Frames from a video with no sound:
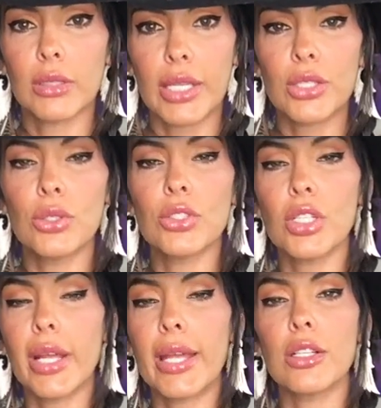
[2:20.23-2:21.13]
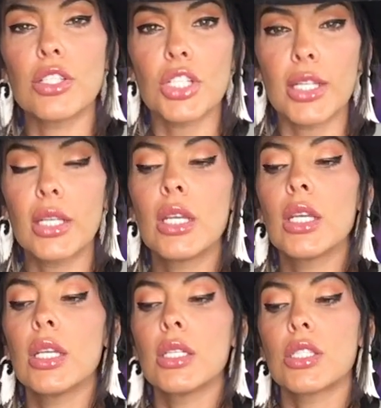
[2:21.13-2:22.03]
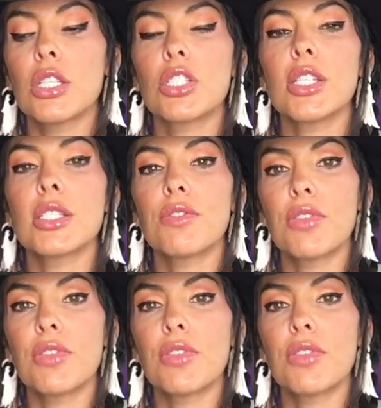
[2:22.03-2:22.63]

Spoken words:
Like, use your energy to just